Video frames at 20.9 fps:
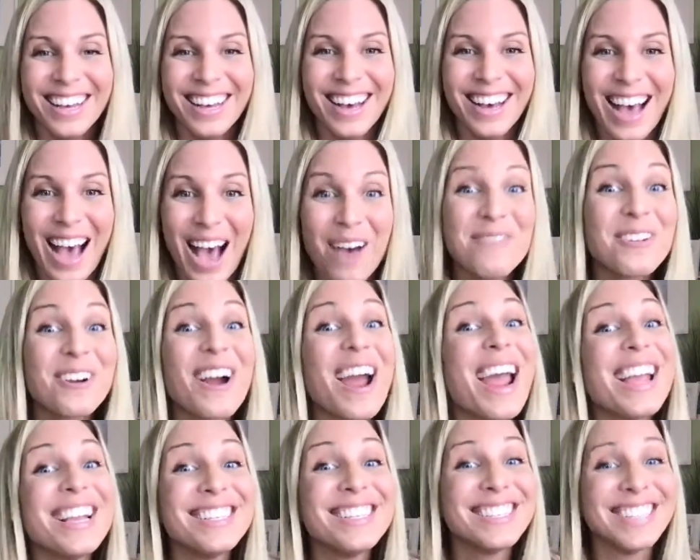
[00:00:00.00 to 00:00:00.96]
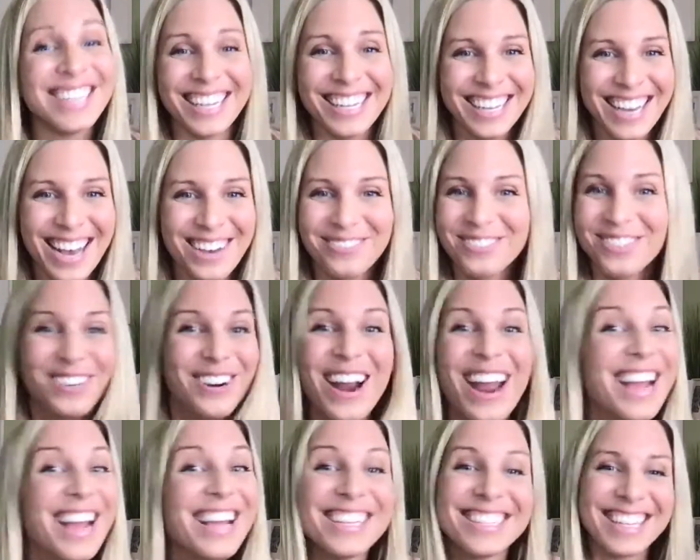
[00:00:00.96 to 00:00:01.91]
I'm crazy. I'm
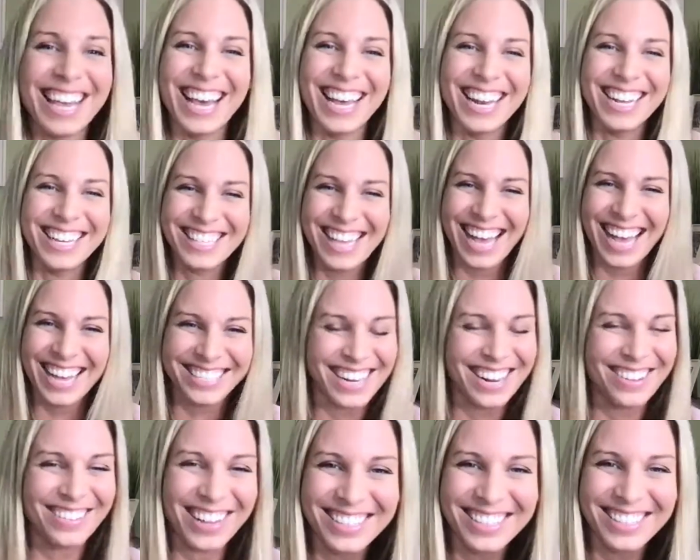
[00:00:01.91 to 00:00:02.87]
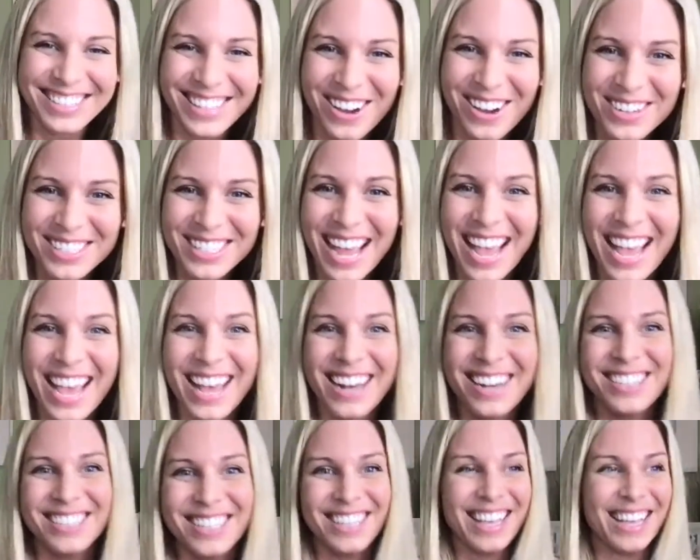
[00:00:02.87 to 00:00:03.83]
crazy at a session. I've got so much high
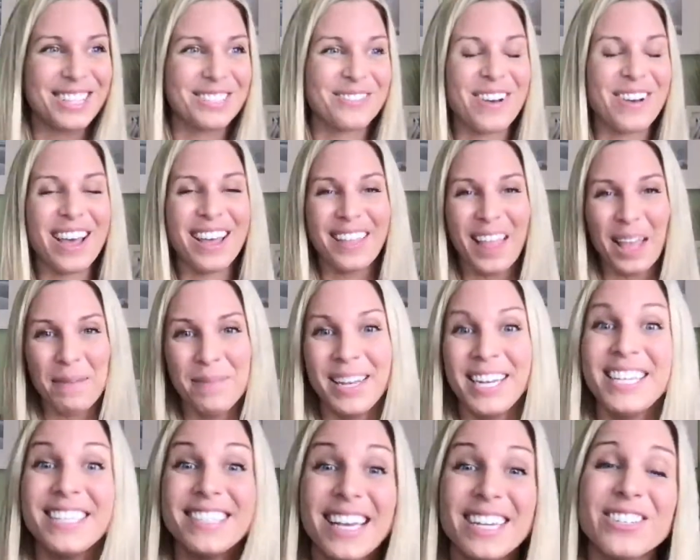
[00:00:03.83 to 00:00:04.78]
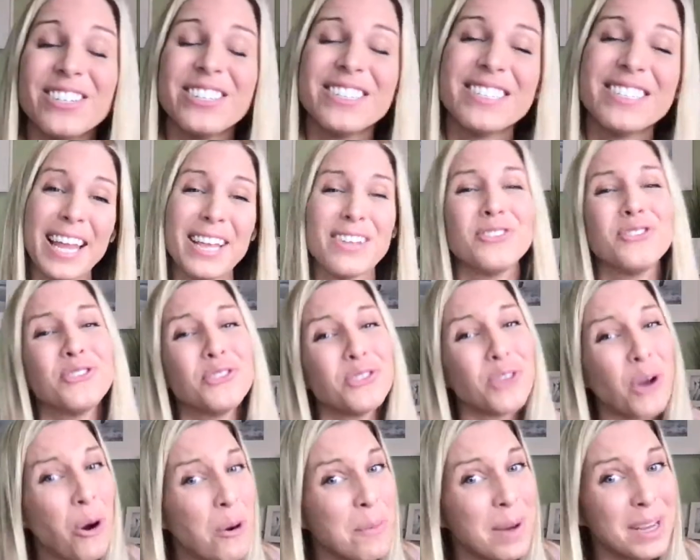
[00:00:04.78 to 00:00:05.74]
energy. That's why like mini sessions
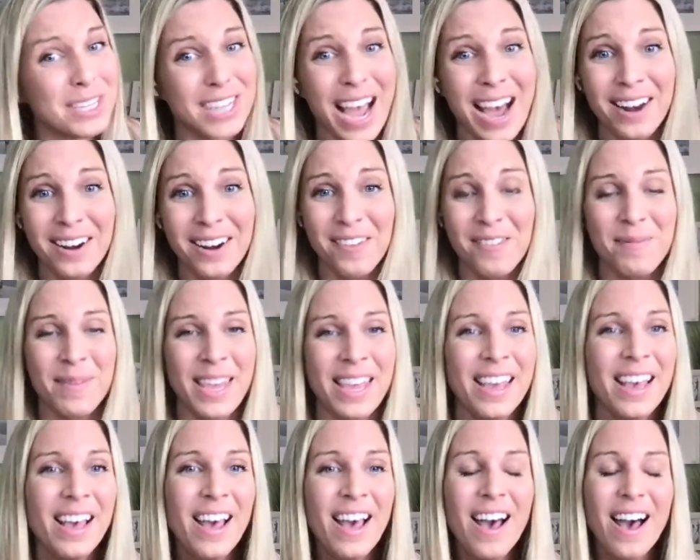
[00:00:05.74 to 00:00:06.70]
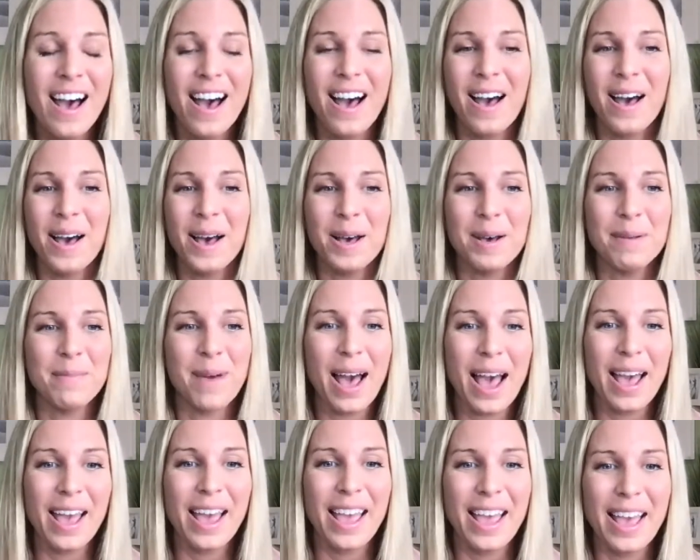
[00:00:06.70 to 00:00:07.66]
so much out of me.
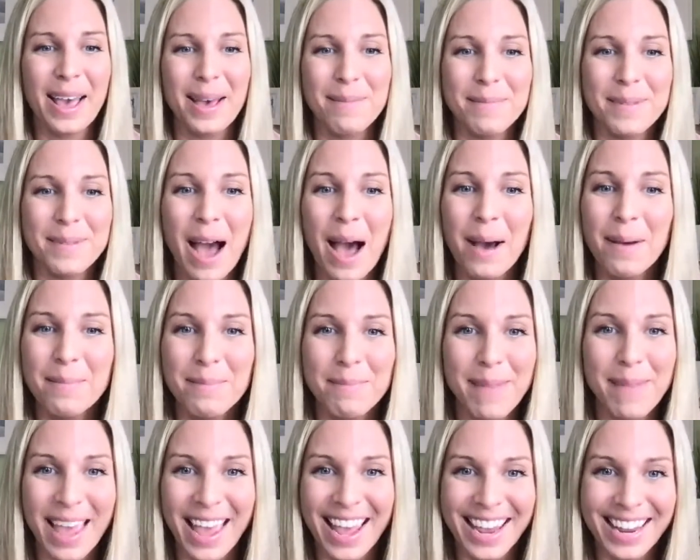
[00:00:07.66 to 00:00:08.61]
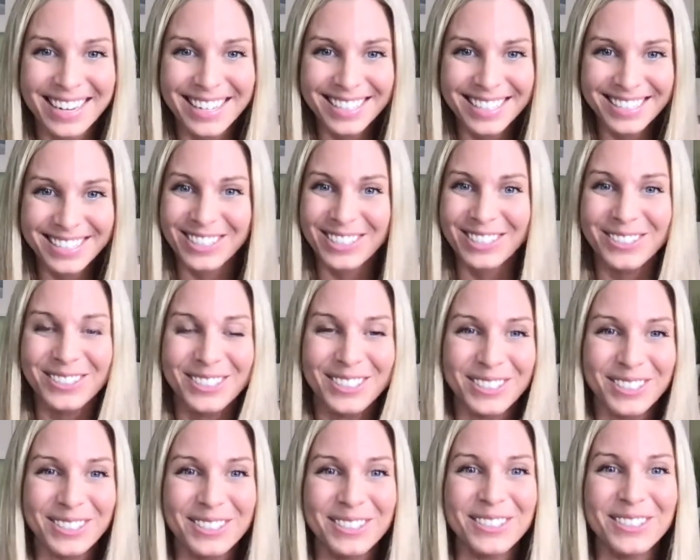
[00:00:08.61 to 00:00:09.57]
I am not made to
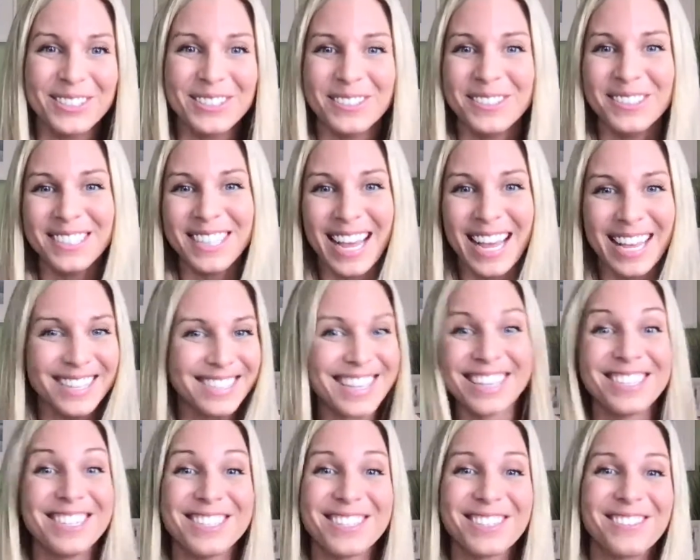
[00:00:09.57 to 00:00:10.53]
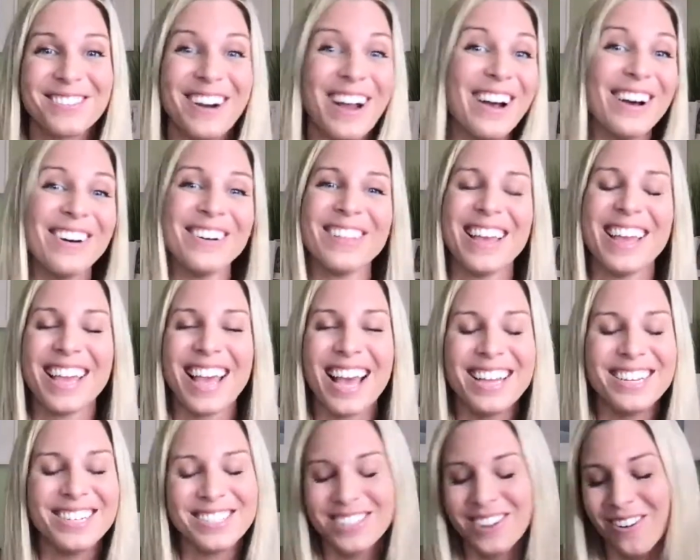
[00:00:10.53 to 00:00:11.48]
do 10 sessions in a row. Like I
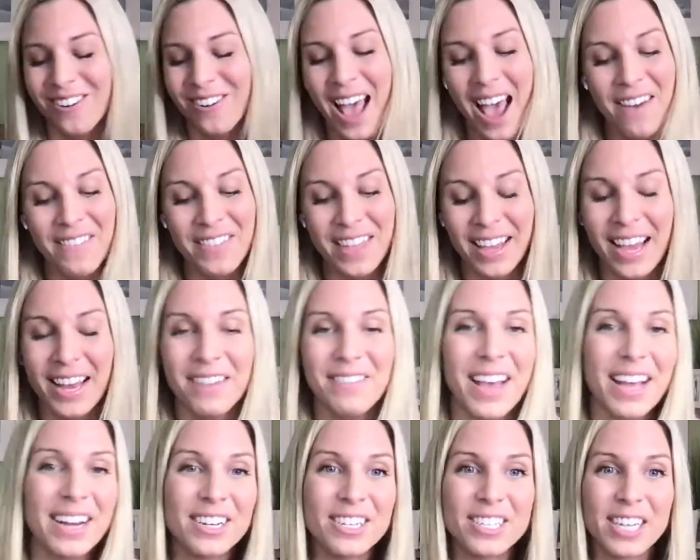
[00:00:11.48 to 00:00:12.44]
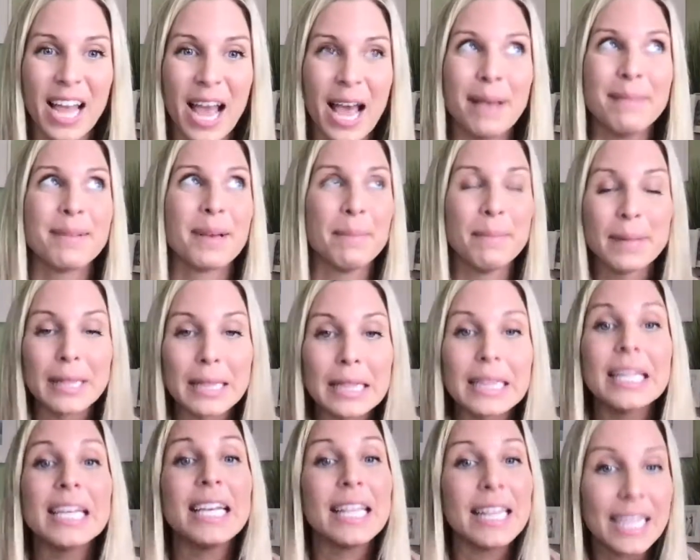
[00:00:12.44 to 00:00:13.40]
just don't have that kind of energy. I am
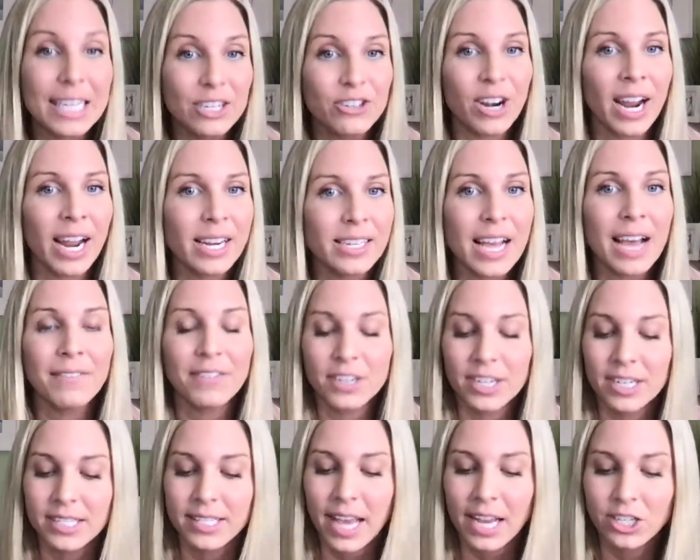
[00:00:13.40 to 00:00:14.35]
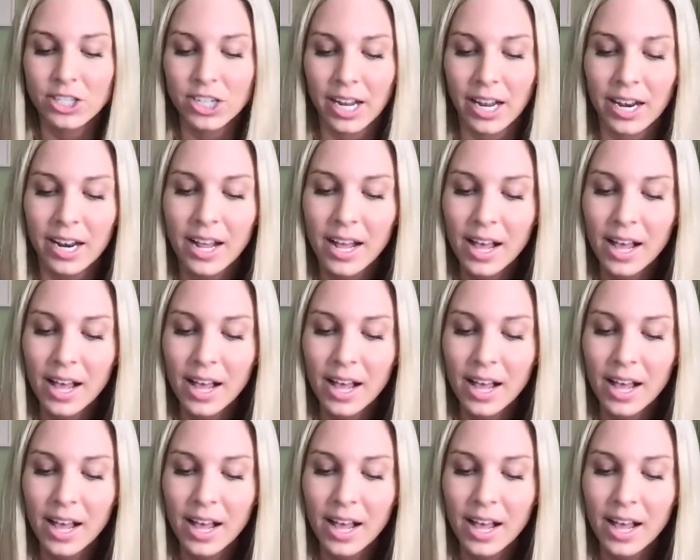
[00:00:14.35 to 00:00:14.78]
completely drained after a session.